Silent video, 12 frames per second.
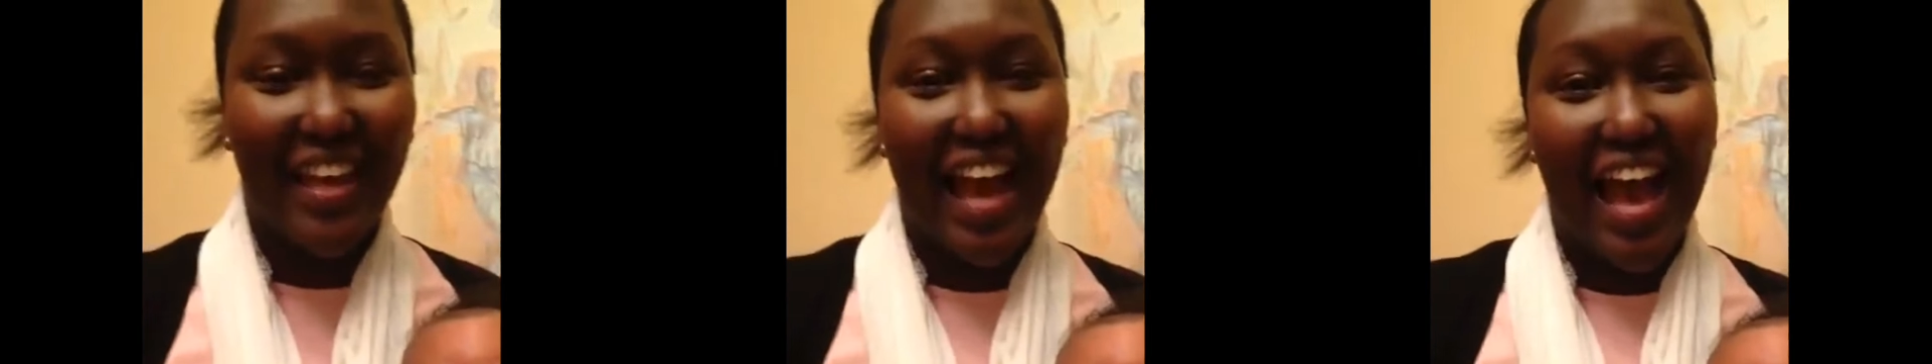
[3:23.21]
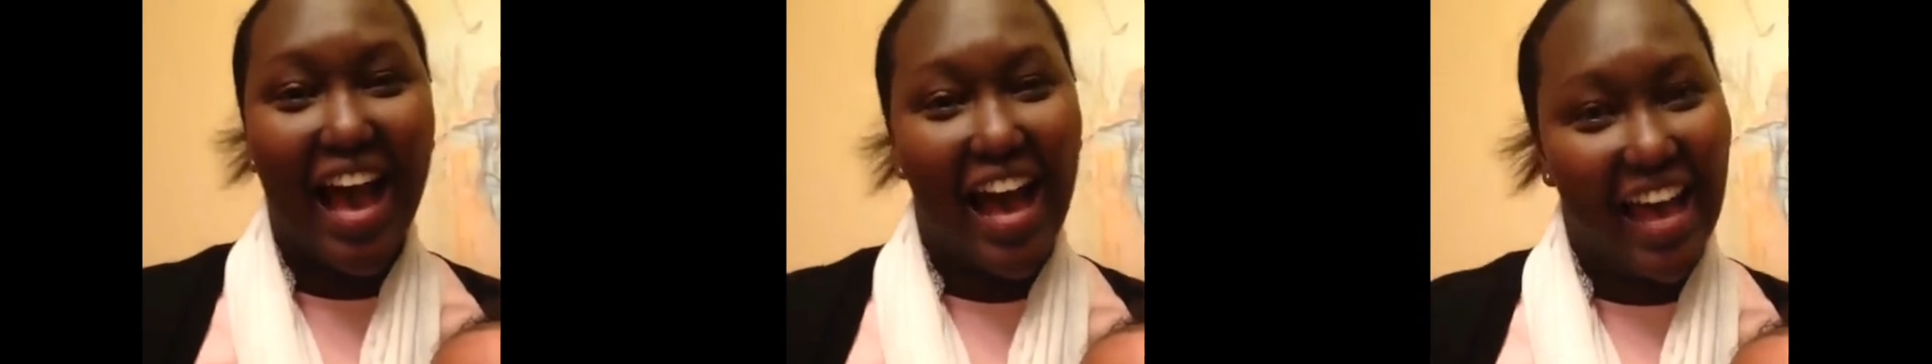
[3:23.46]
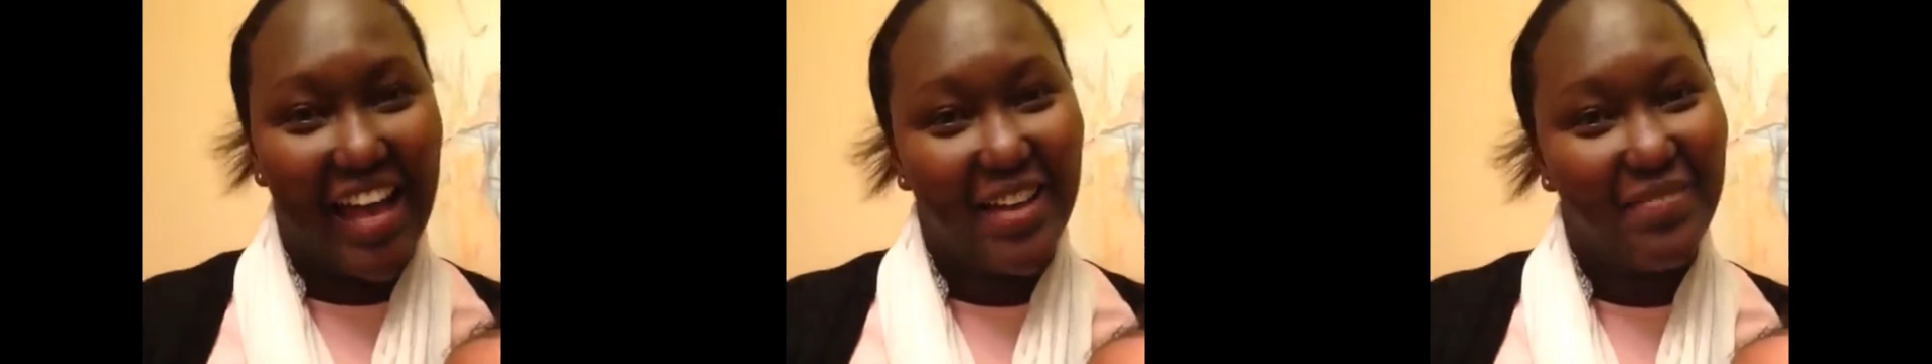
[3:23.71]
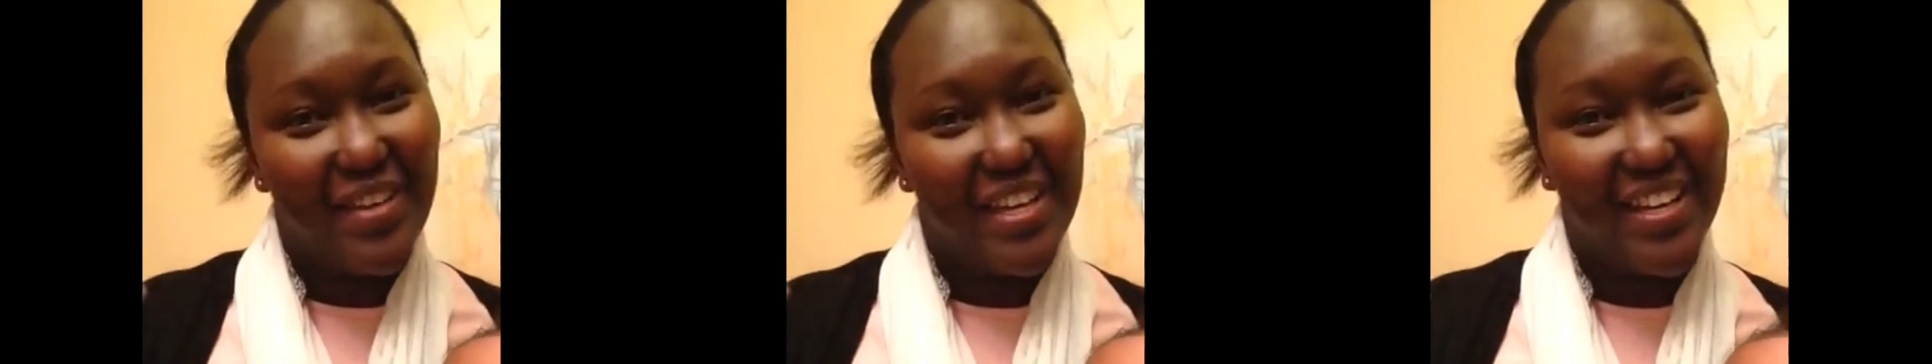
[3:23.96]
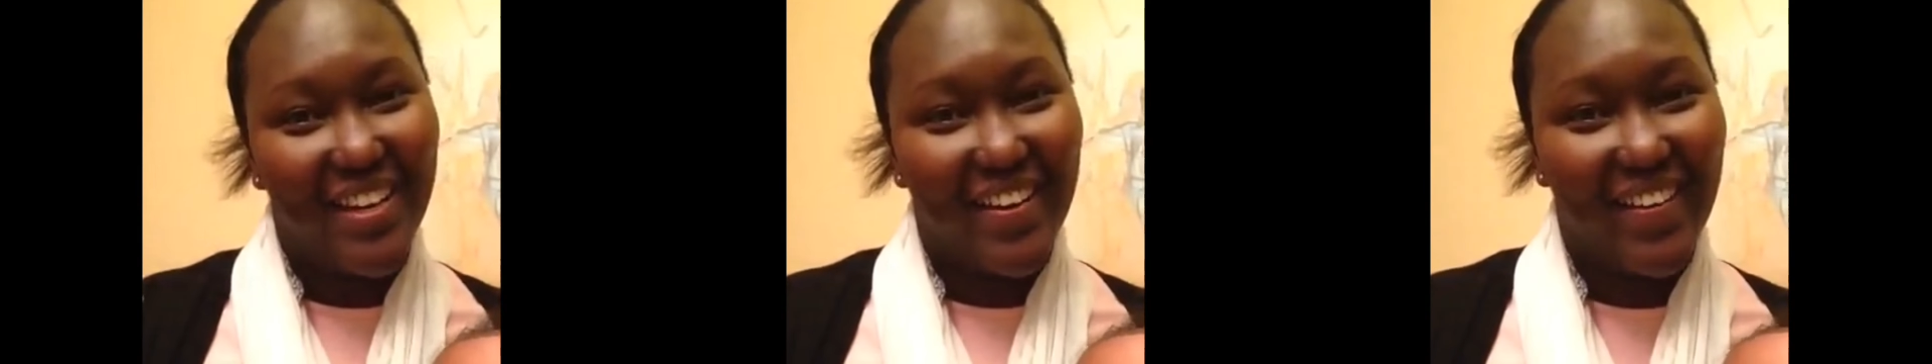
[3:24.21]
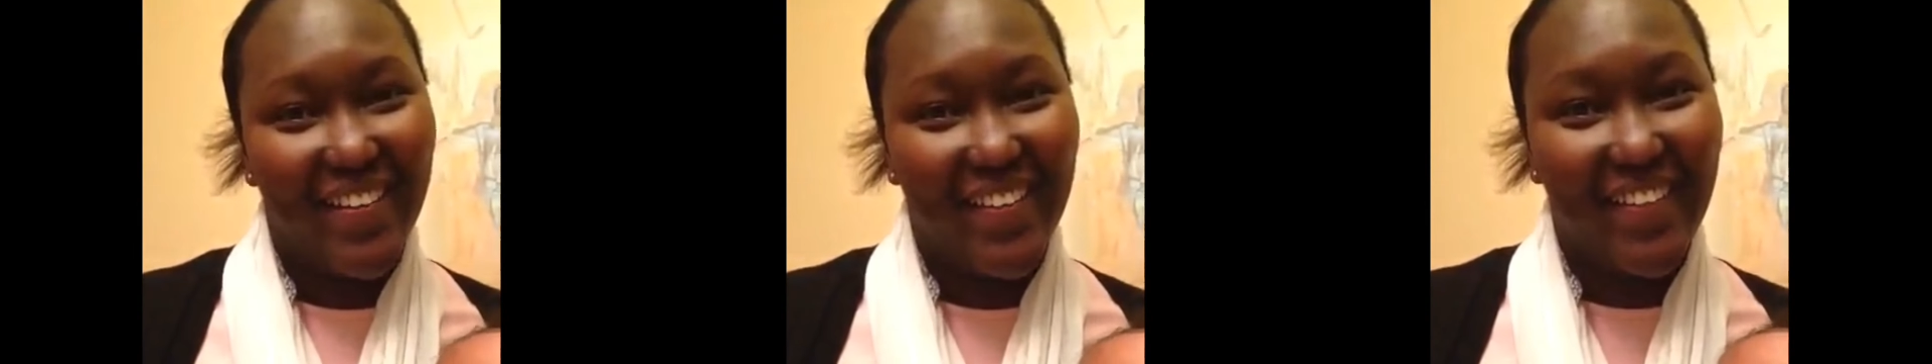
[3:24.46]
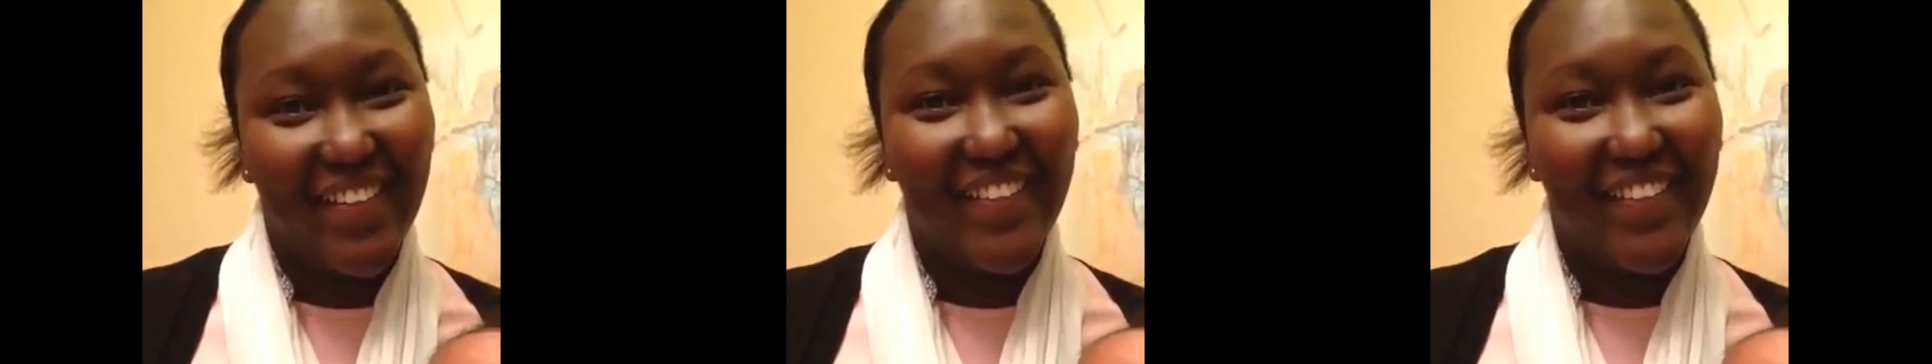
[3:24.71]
Hi Amico,